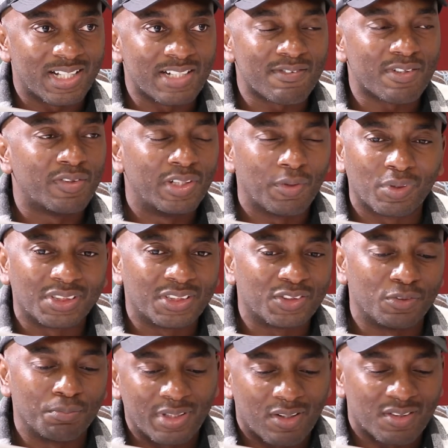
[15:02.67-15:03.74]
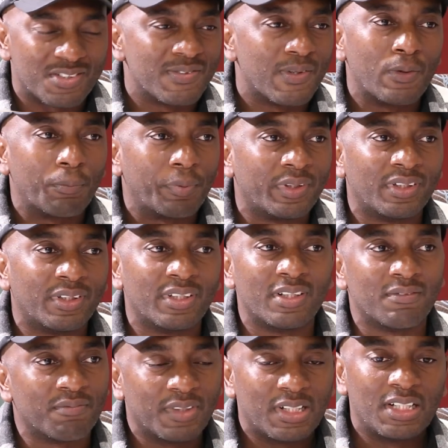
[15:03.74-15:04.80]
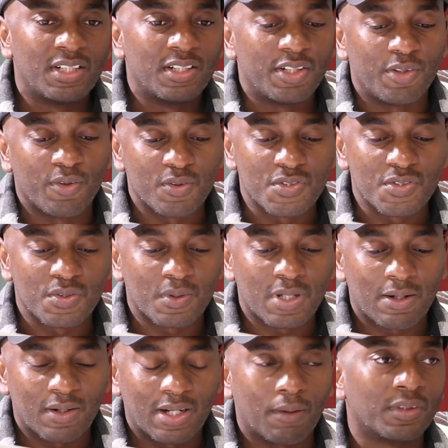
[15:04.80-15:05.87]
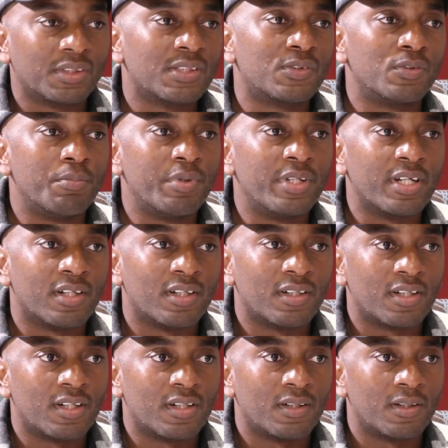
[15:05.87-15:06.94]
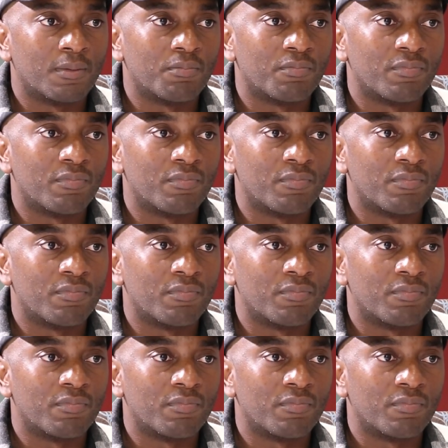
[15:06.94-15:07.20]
I never really wanted to be out in the open. And, you know, so I wanted to be a